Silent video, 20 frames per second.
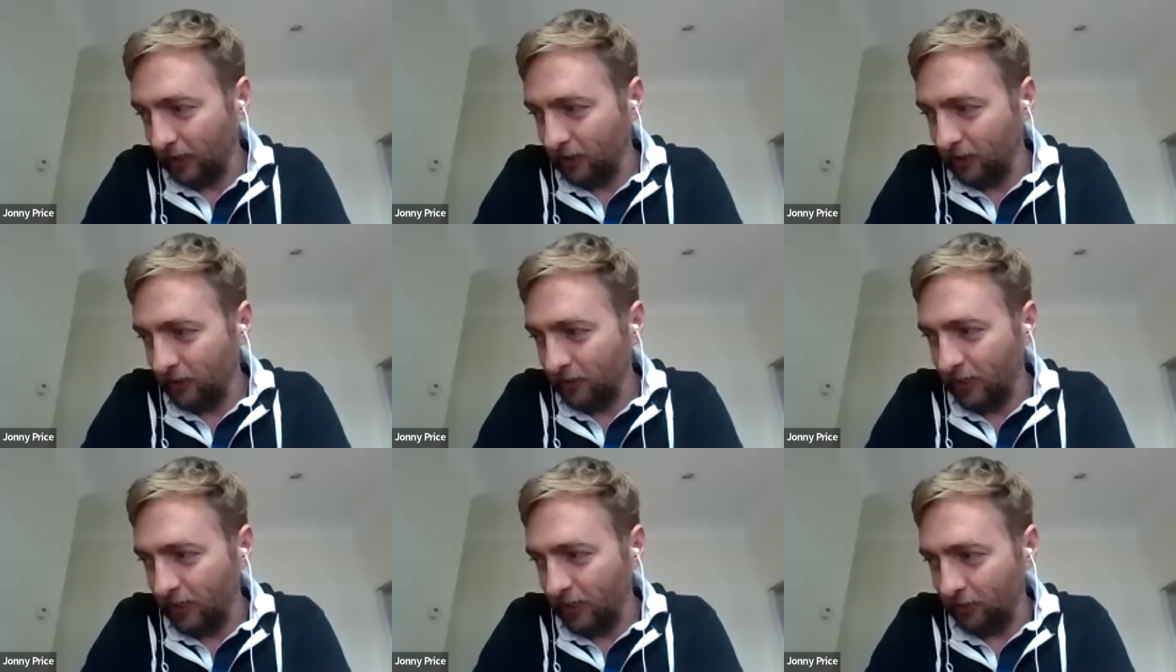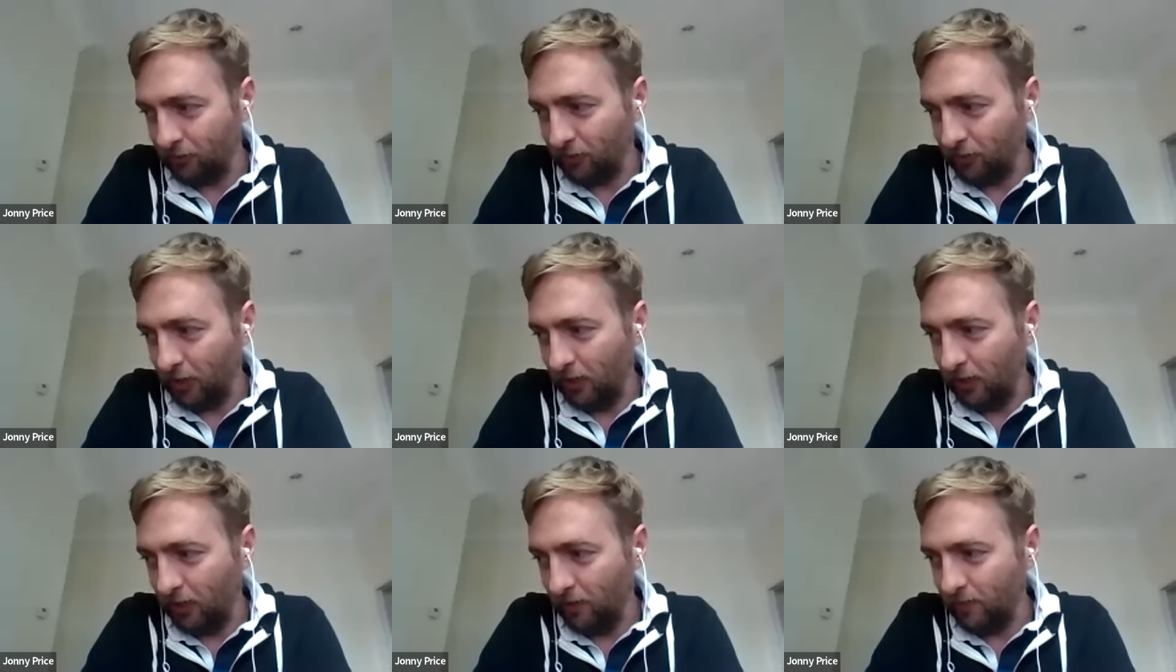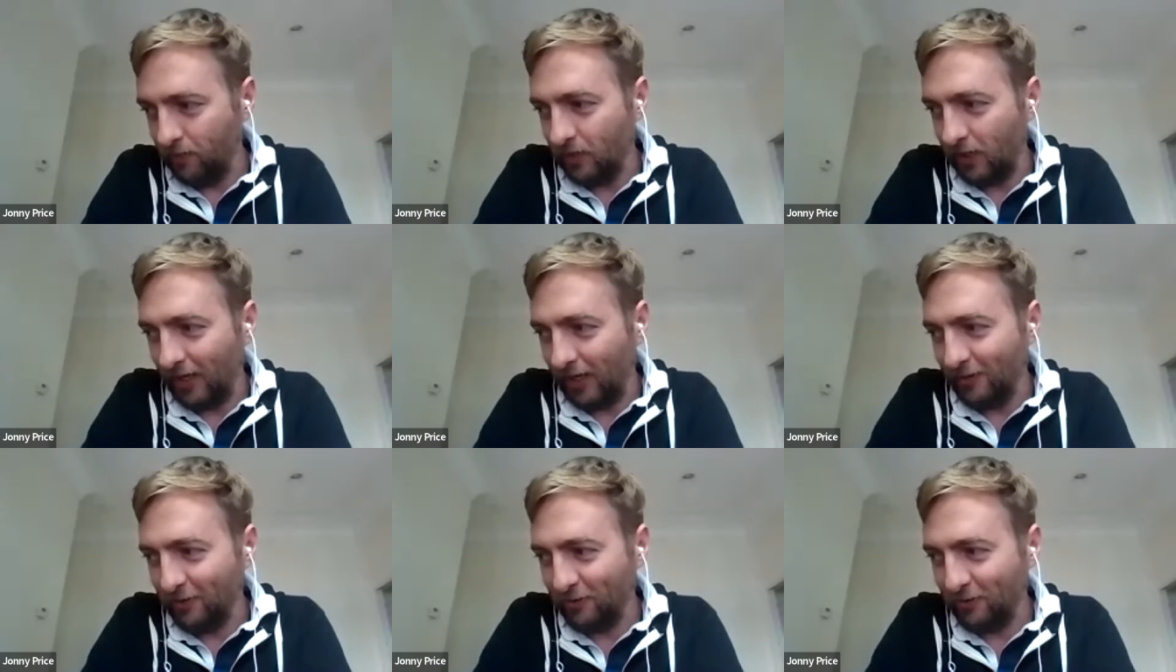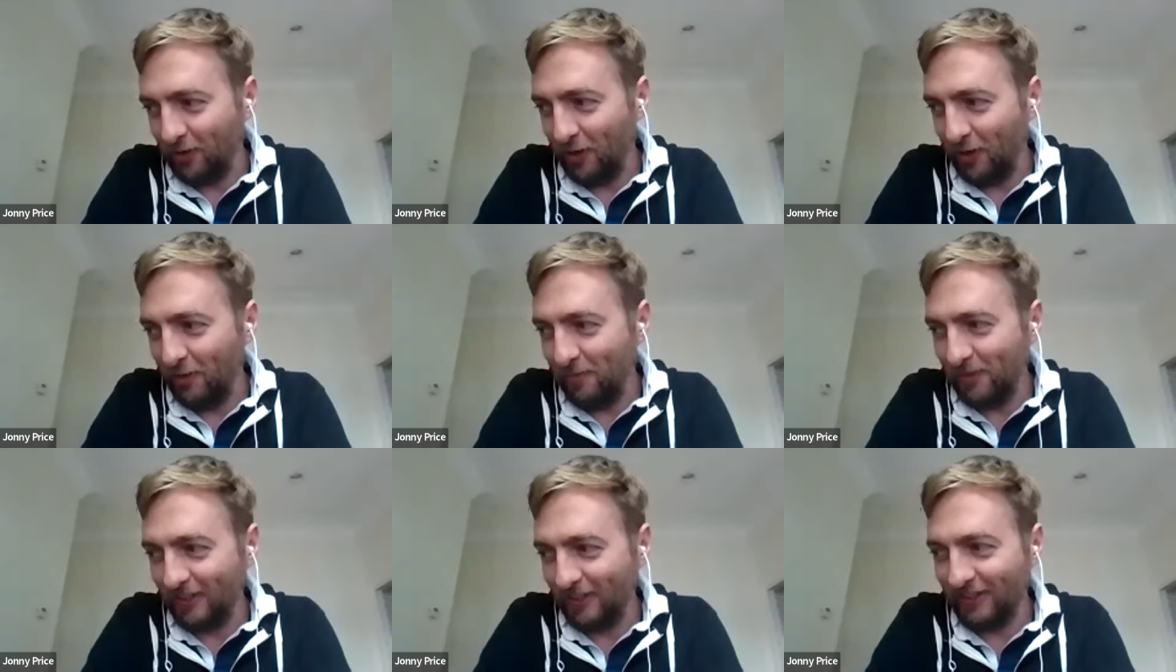yeah, so I was
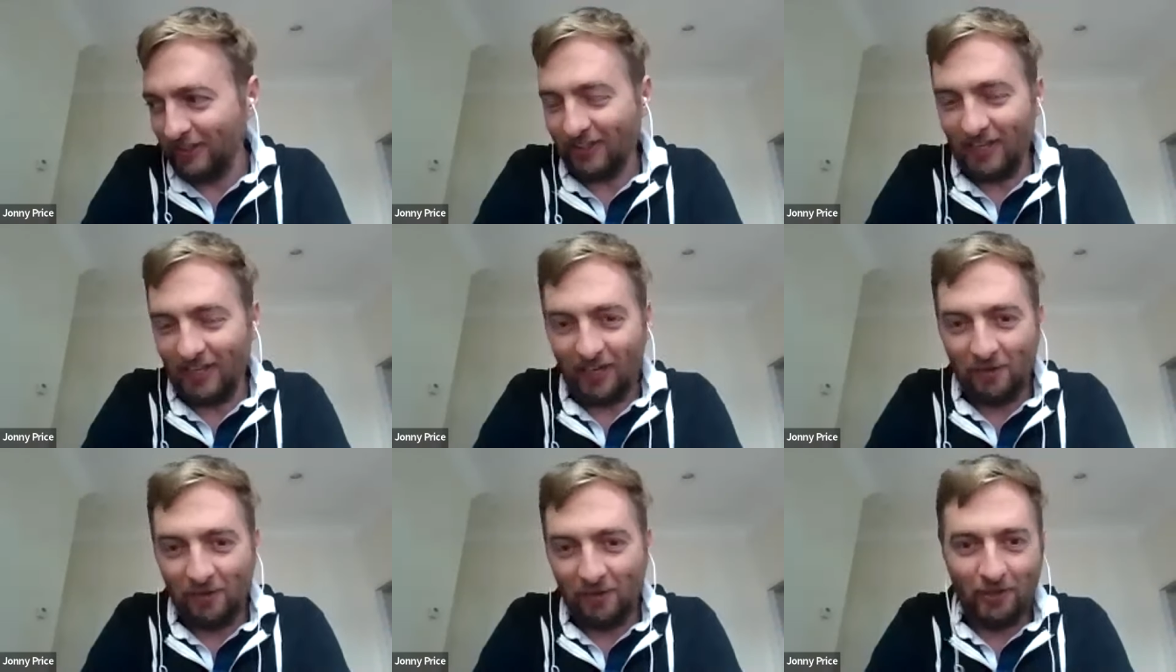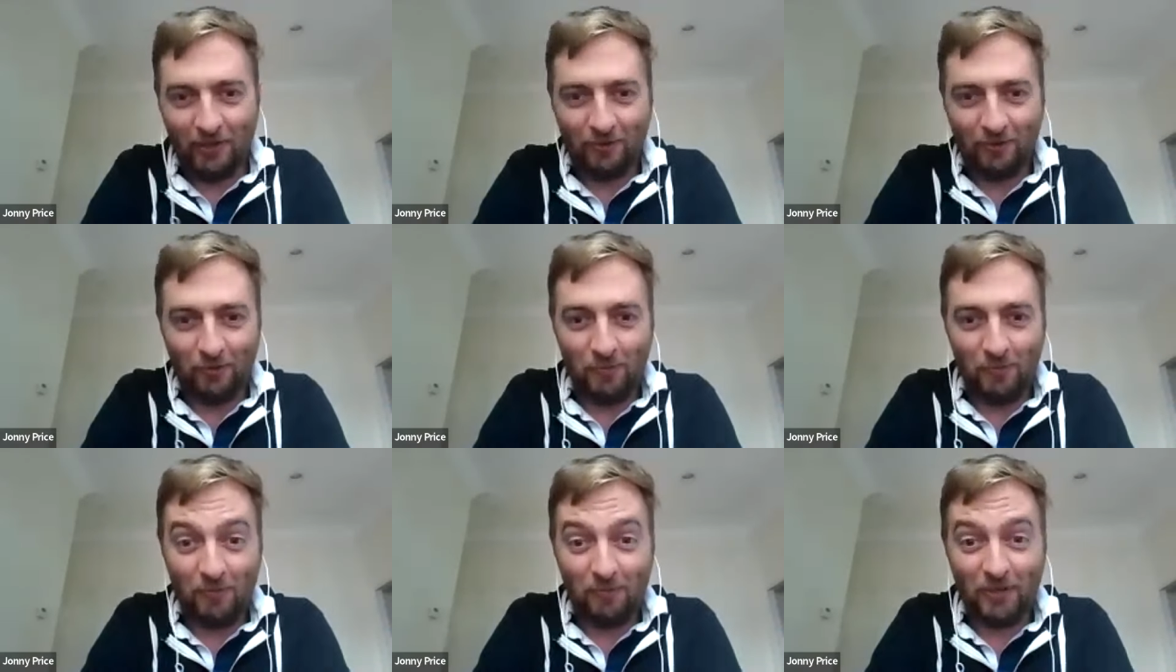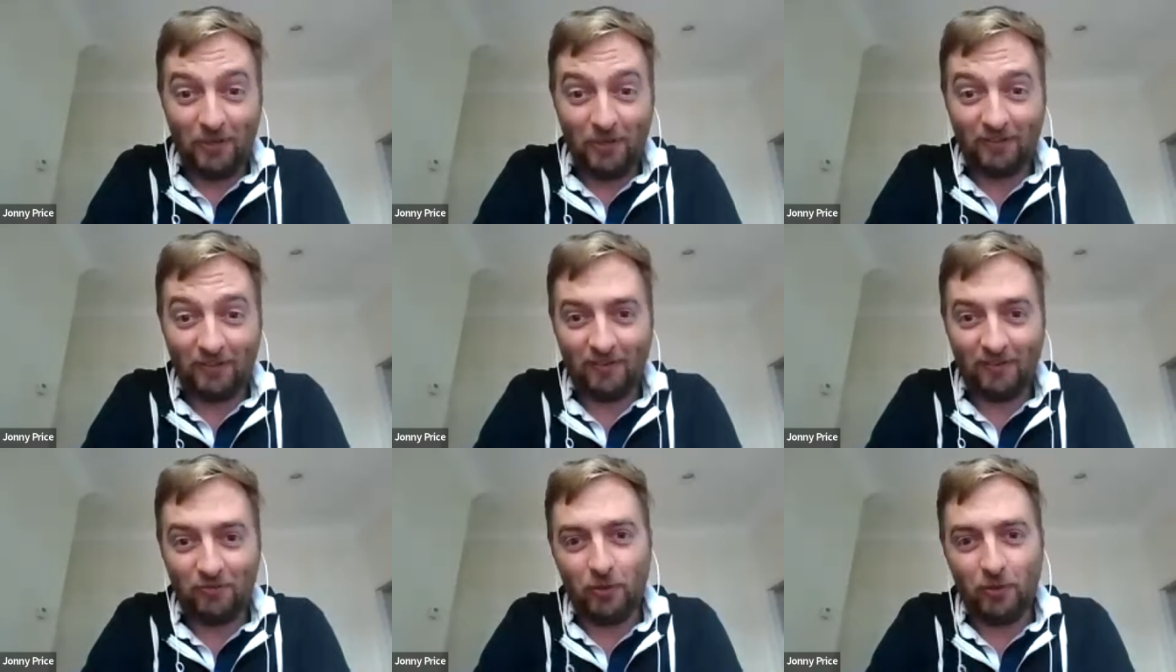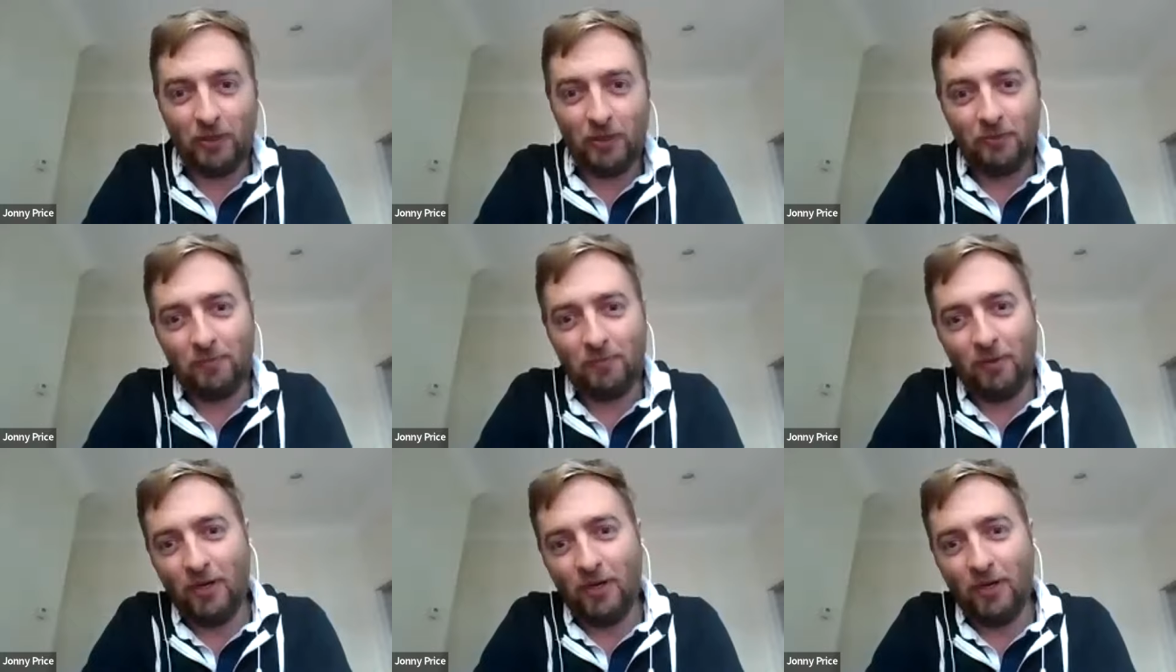hoping that that week would be the biggest ever week,
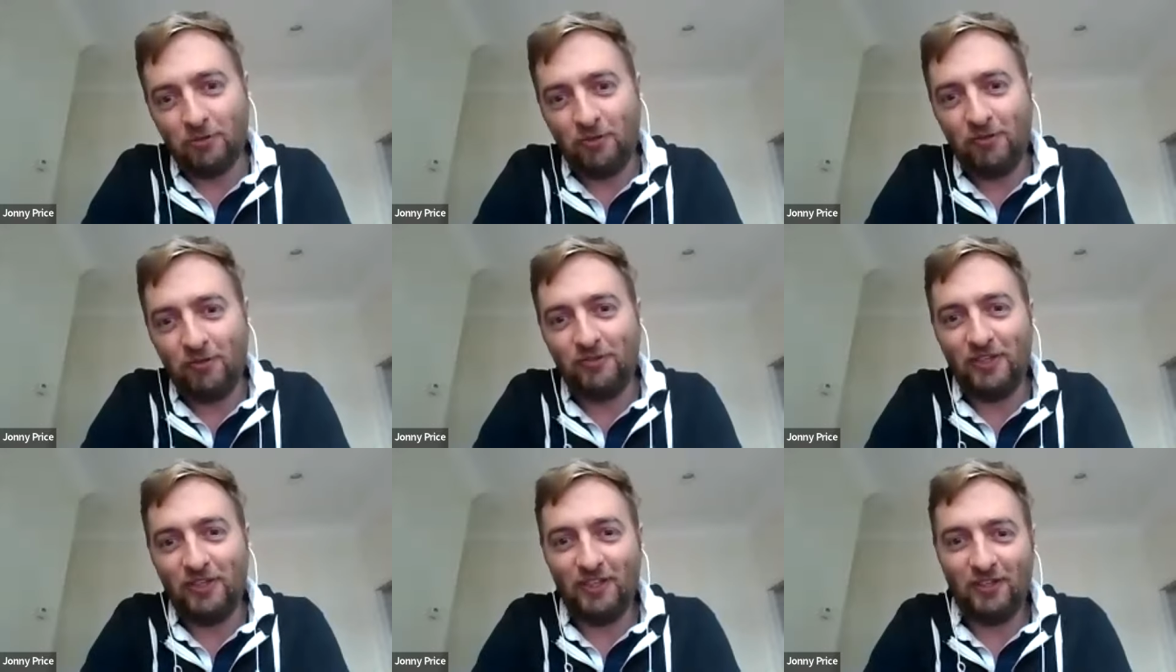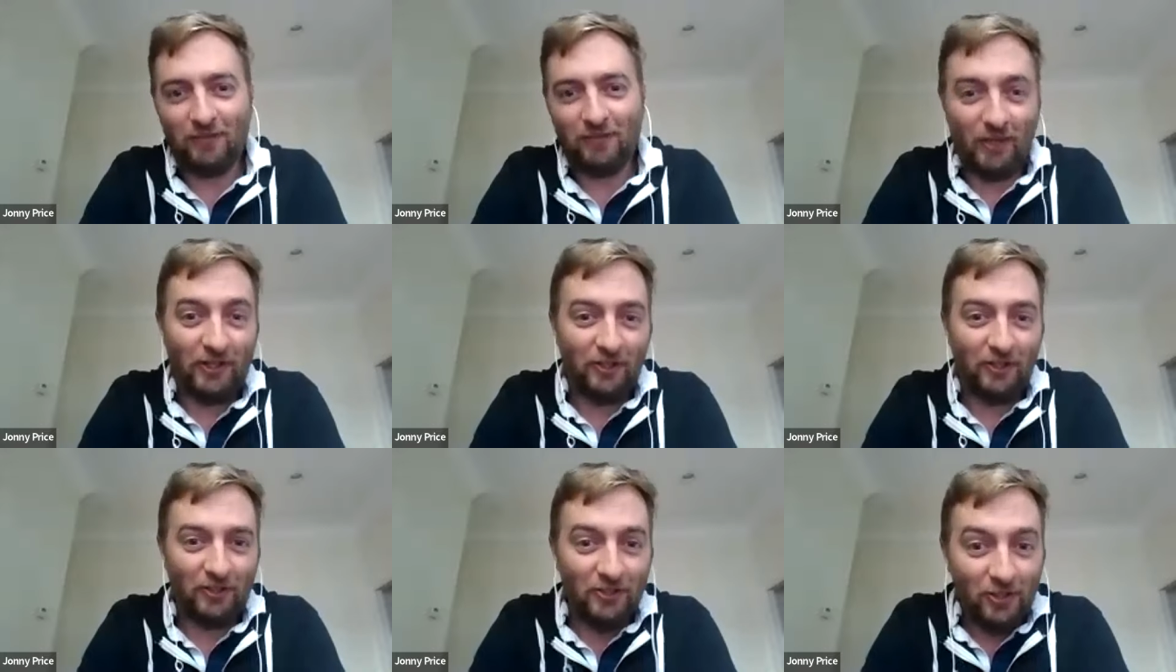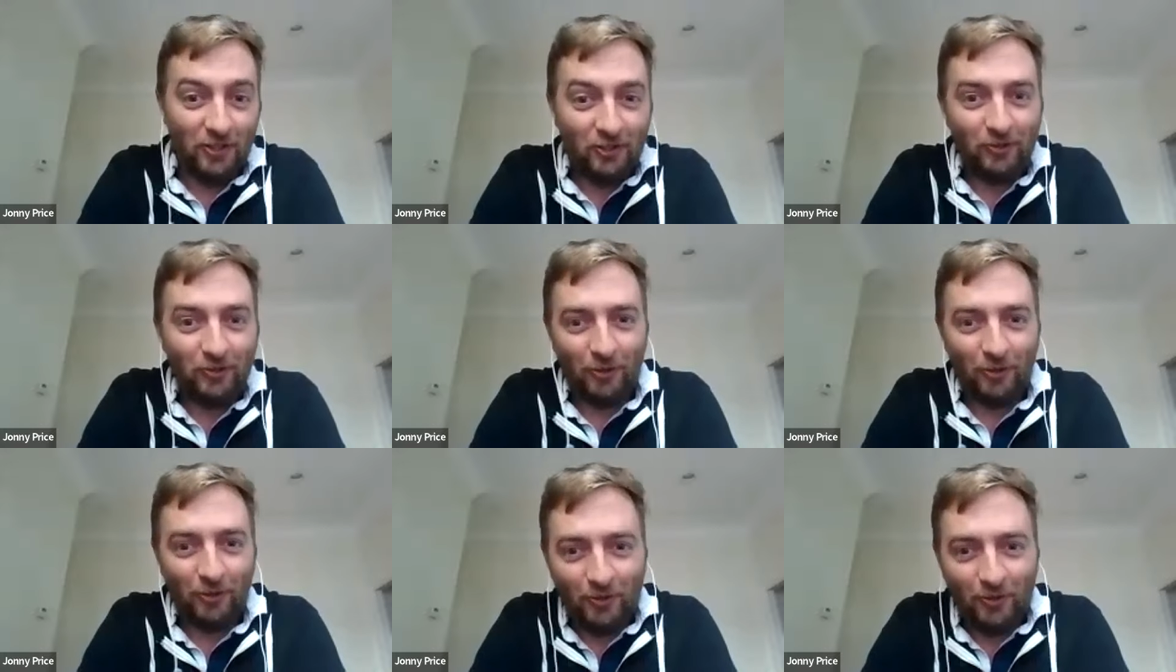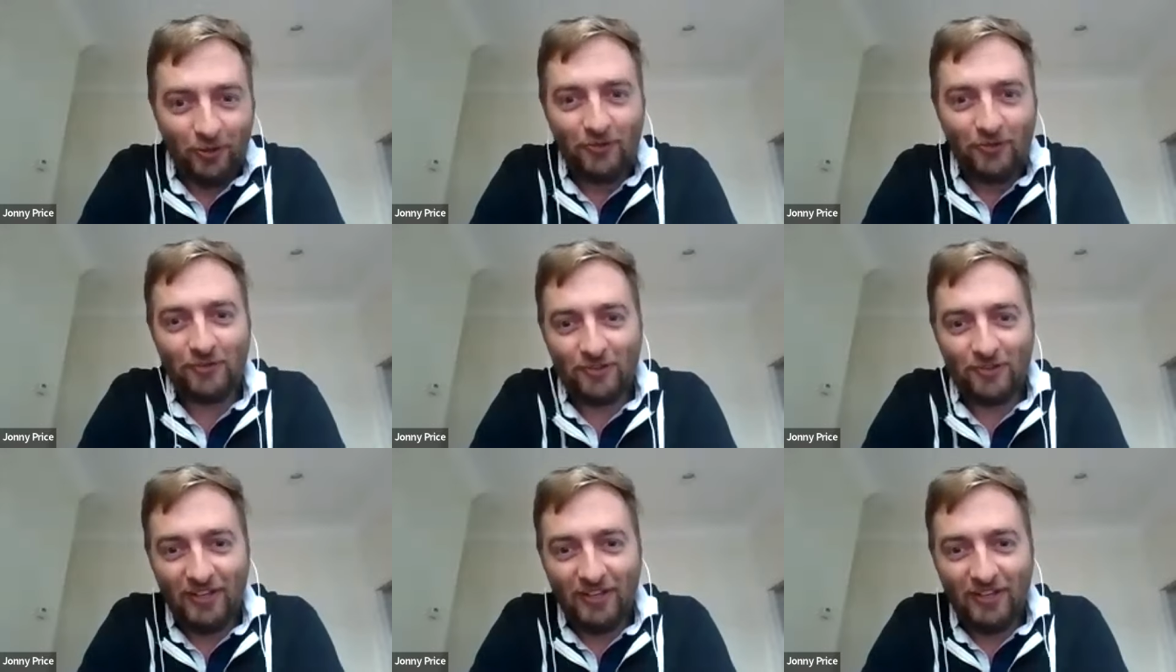but March 15th, when the new
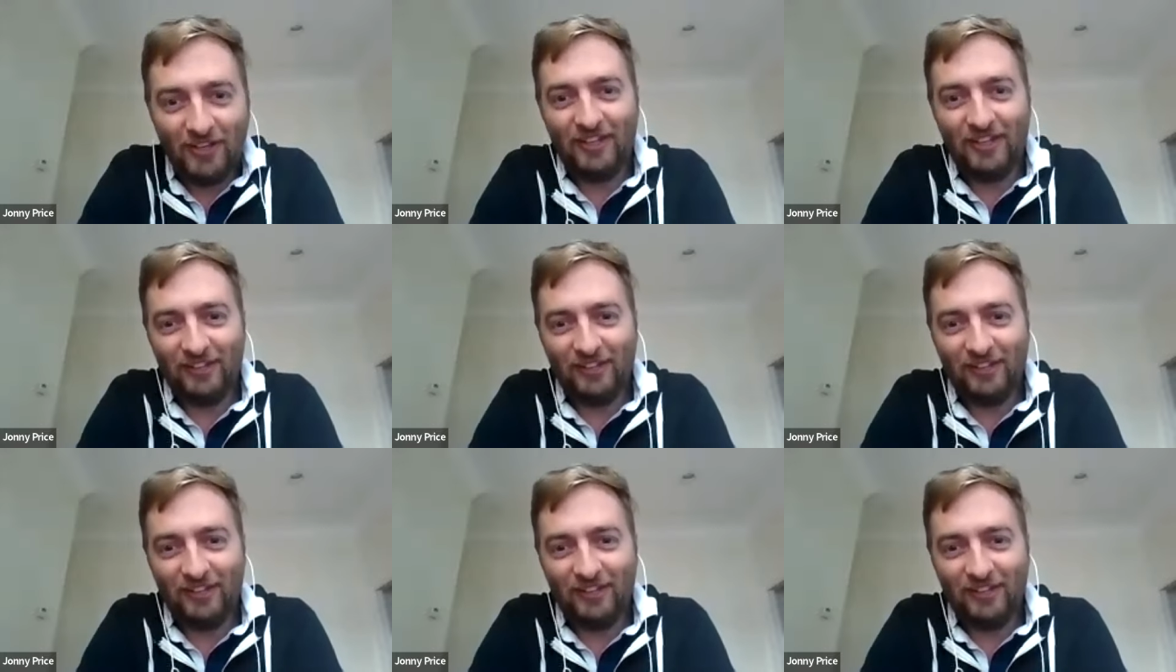laws uh,